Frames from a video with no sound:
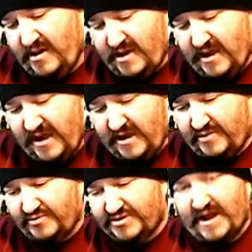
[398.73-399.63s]
and
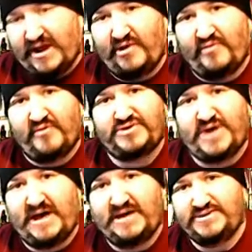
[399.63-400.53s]
it was like an
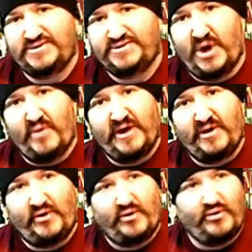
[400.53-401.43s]
oversized donut
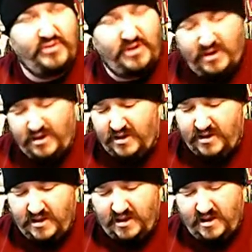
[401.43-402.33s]
hole.
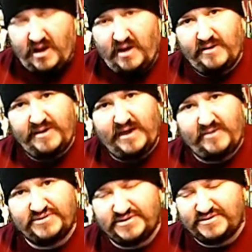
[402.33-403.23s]
Oh, and that
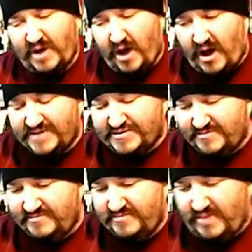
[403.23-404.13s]
was just
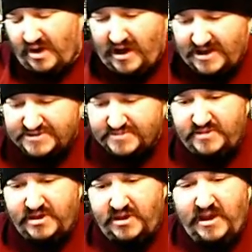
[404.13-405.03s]
awesome,
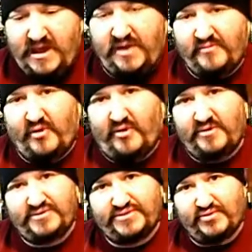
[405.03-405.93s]
awesome. And of
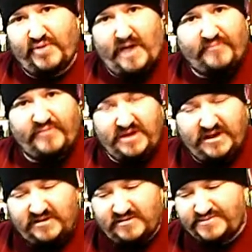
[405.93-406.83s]
course, throughout the
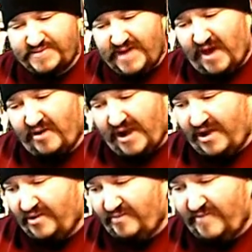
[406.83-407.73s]
years, now I
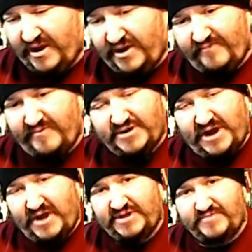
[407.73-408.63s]
go to many different
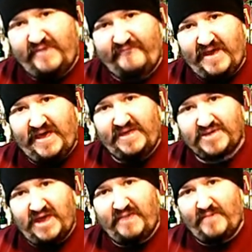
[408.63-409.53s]
Chinese buffets. It's
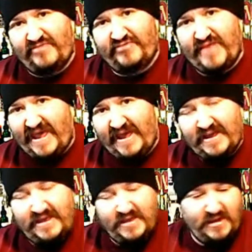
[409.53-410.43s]
kind of my
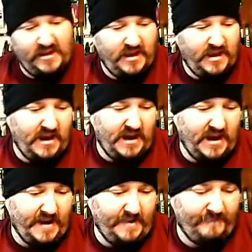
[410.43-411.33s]
thing.
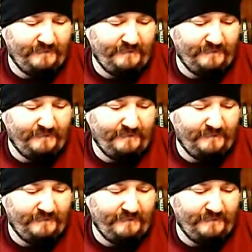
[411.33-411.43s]
Um,